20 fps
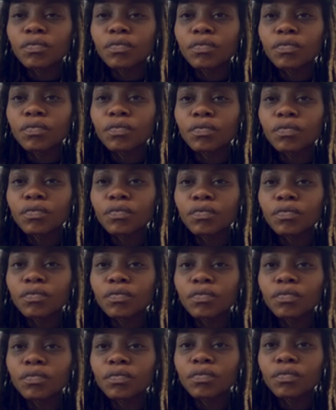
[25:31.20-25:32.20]

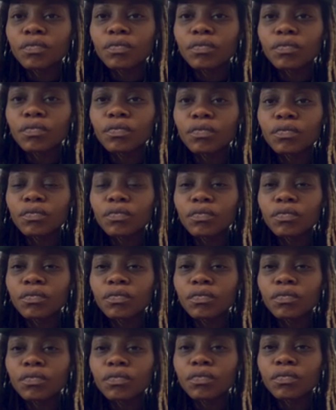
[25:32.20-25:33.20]

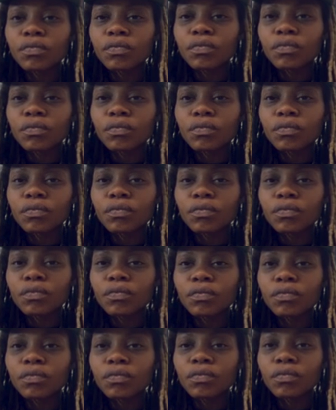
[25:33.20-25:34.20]

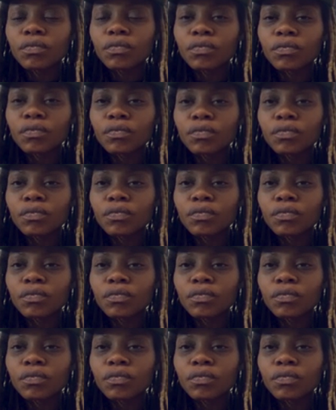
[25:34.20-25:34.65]
(not speaking)